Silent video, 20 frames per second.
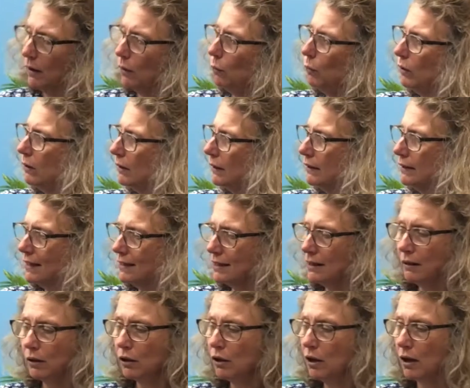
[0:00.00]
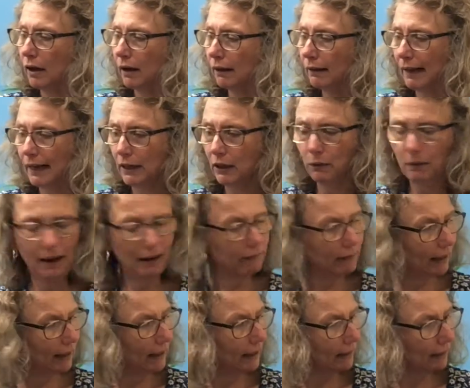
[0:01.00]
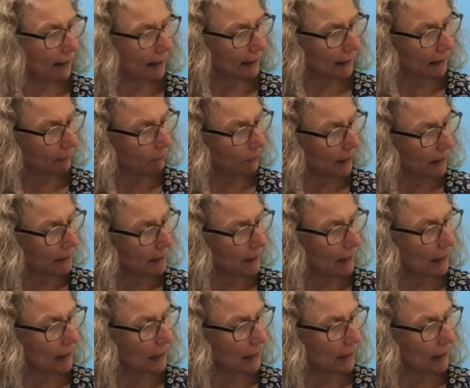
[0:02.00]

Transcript: Well, it doesn't look like you have any lightning bugs